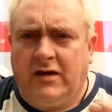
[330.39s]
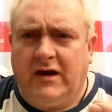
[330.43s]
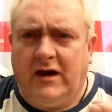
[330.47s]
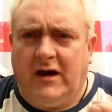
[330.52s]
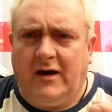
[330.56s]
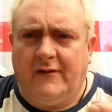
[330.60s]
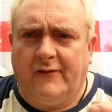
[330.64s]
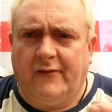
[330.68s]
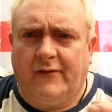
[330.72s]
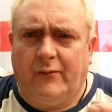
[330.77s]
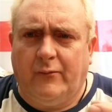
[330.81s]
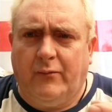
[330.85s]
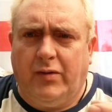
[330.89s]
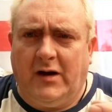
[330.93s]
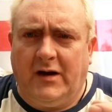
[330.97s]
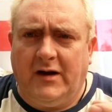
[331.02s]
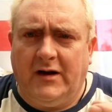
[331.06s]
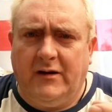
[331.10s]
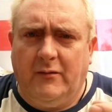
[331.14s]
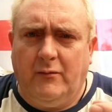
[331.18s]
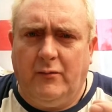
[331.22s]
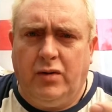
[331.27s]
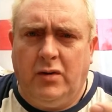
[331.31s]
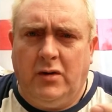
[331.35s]
gas
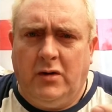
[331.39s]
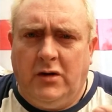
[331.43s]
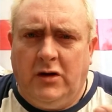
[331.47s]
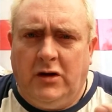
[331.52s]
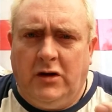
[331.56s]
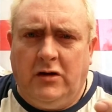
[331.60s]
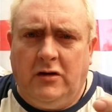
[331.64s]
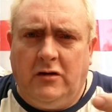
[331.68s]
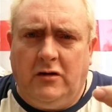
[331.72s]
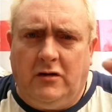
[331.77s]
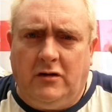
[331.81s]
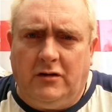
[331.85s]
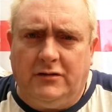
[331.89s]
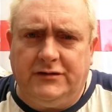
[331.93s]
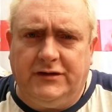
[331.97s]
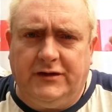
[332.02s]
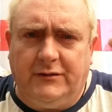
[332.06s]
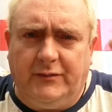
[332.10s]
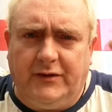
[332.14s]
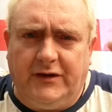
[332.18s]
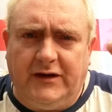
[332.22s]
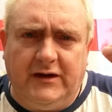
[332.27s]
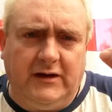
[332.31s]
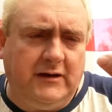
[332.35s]
pipe
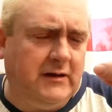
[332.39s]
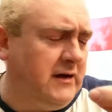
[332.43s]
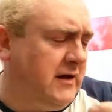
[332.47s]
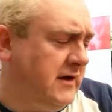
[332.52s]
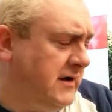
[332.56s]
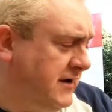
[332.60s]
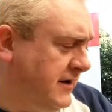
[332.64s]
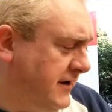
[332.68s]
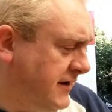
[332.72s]
and your beer